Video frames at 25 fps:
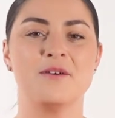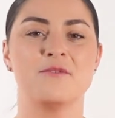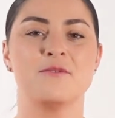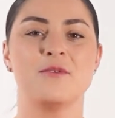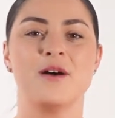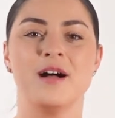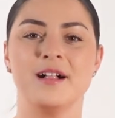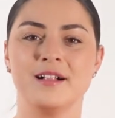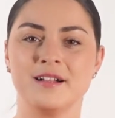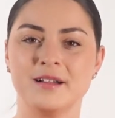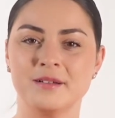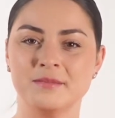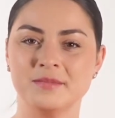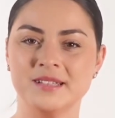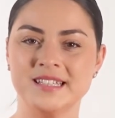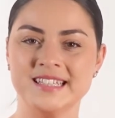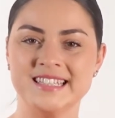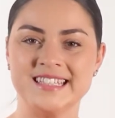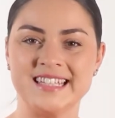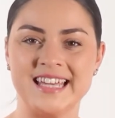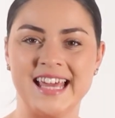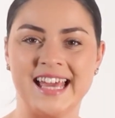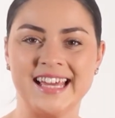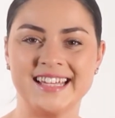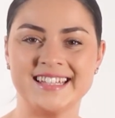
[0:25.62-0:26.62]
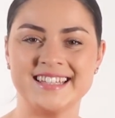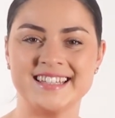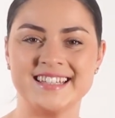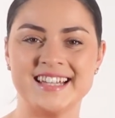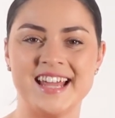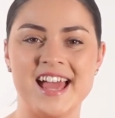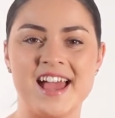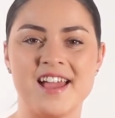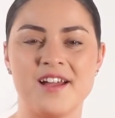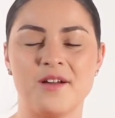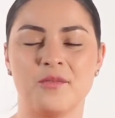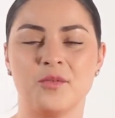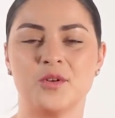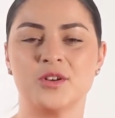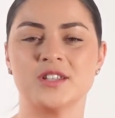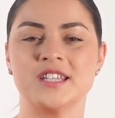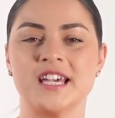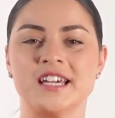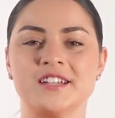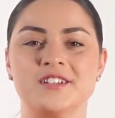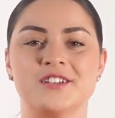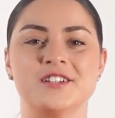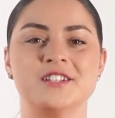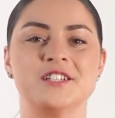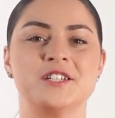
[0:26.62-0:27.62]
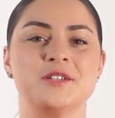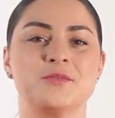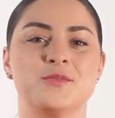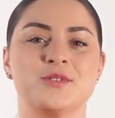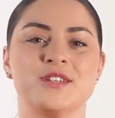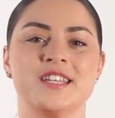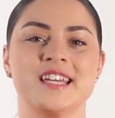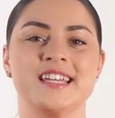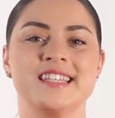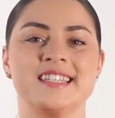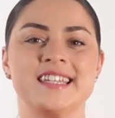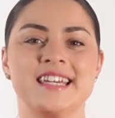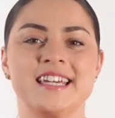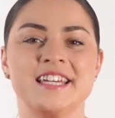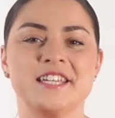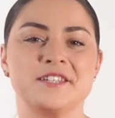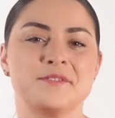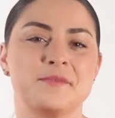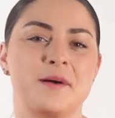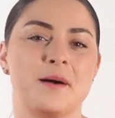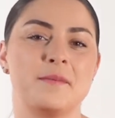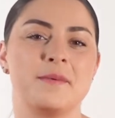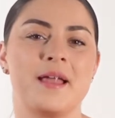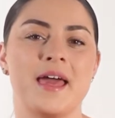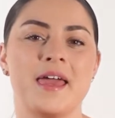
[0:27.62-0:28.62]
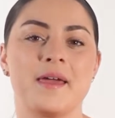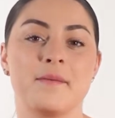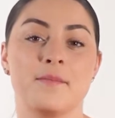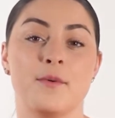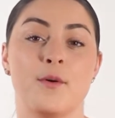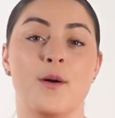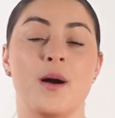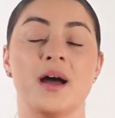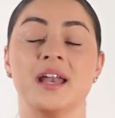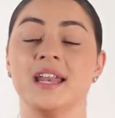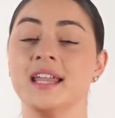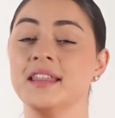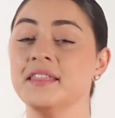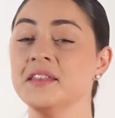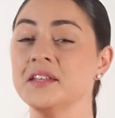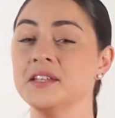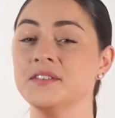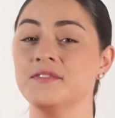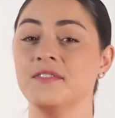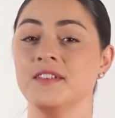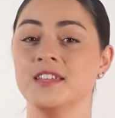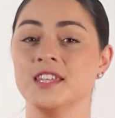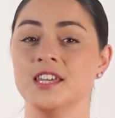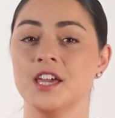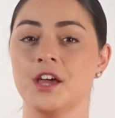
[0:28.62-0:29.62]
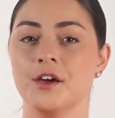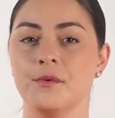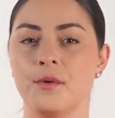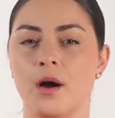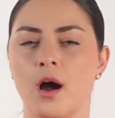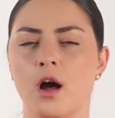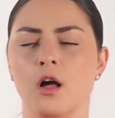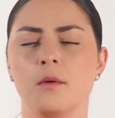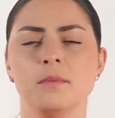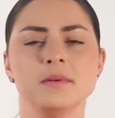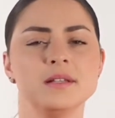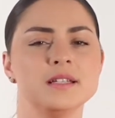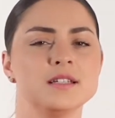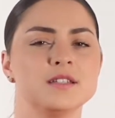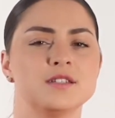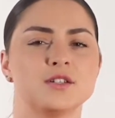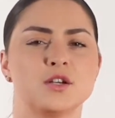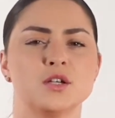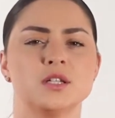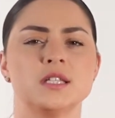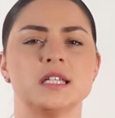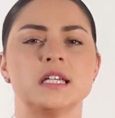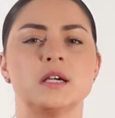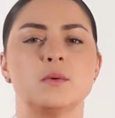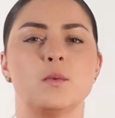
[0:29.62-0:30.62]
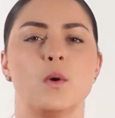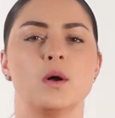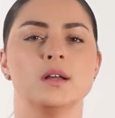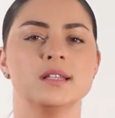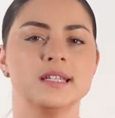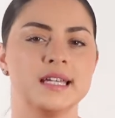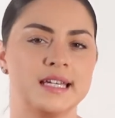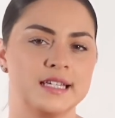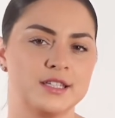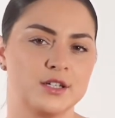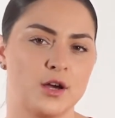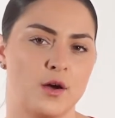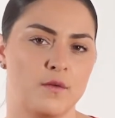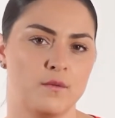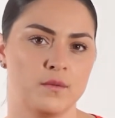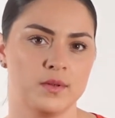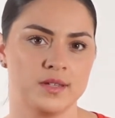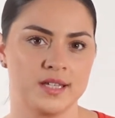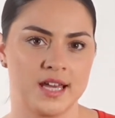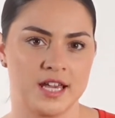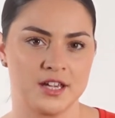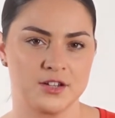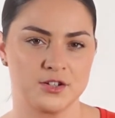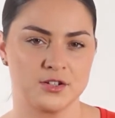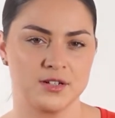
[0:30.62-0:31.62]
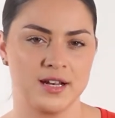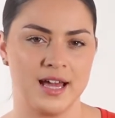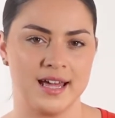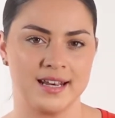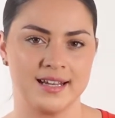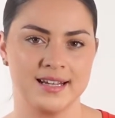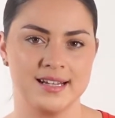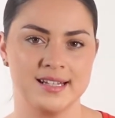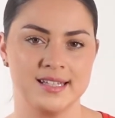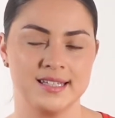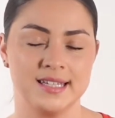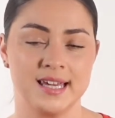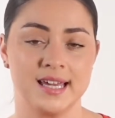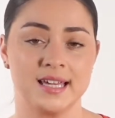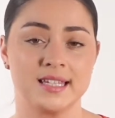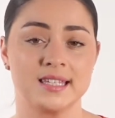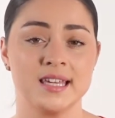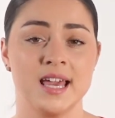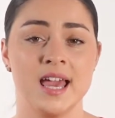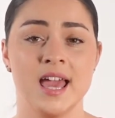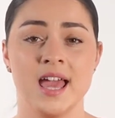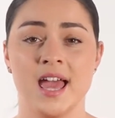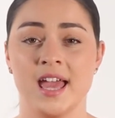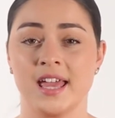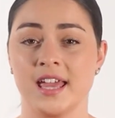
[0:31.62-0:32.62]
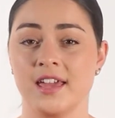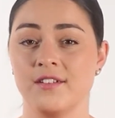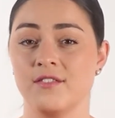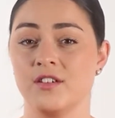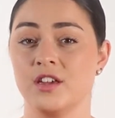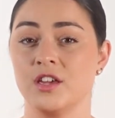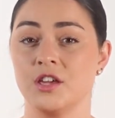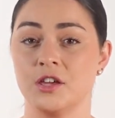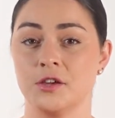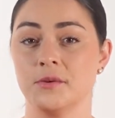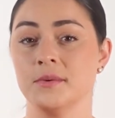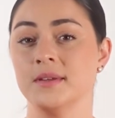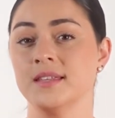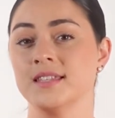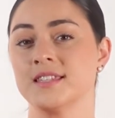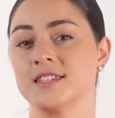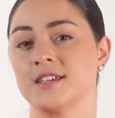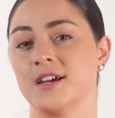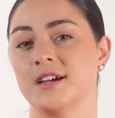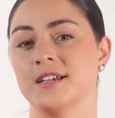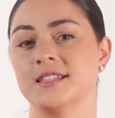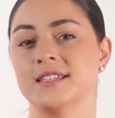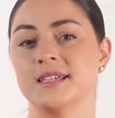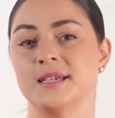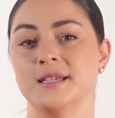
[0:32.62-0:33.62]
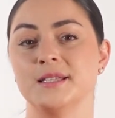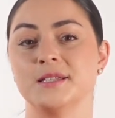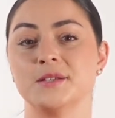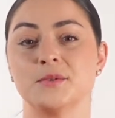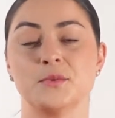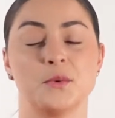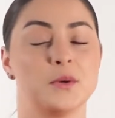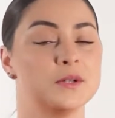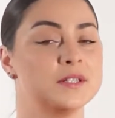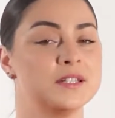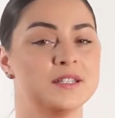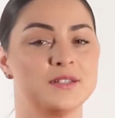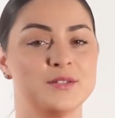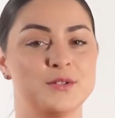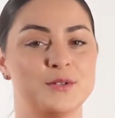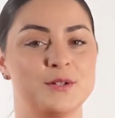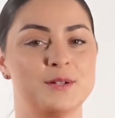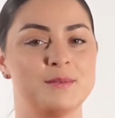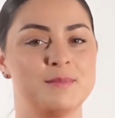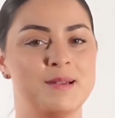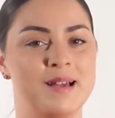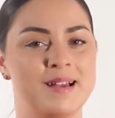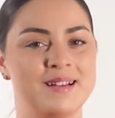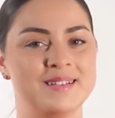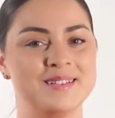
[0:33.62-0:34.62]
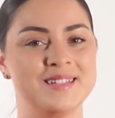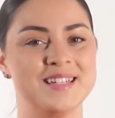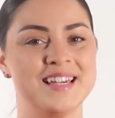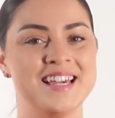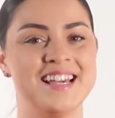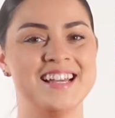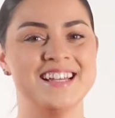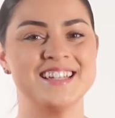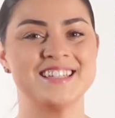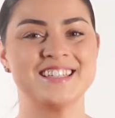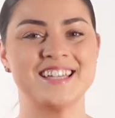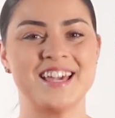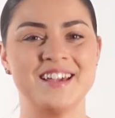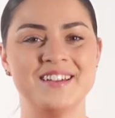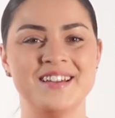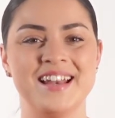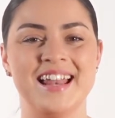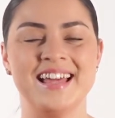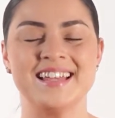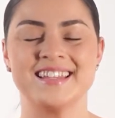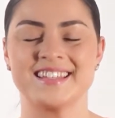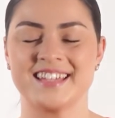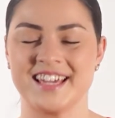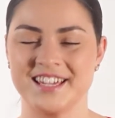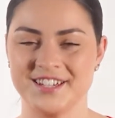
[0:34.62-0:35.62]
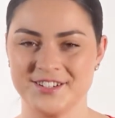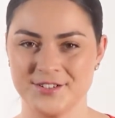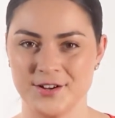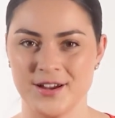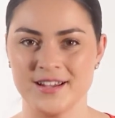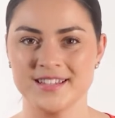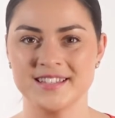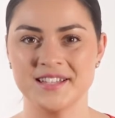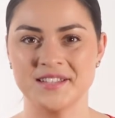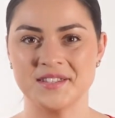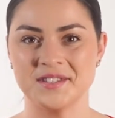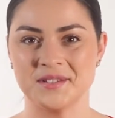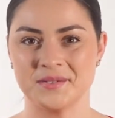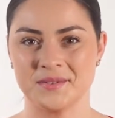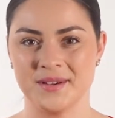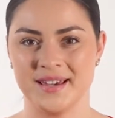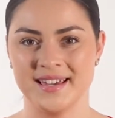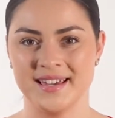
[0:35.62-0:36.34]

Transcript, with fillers: and welcome to C X Today. I'm your technology presenter Isabel Blakemore, and in this video I'll be discussing what is conversational analytics and giving you insights into what it's all about. So let's get straight into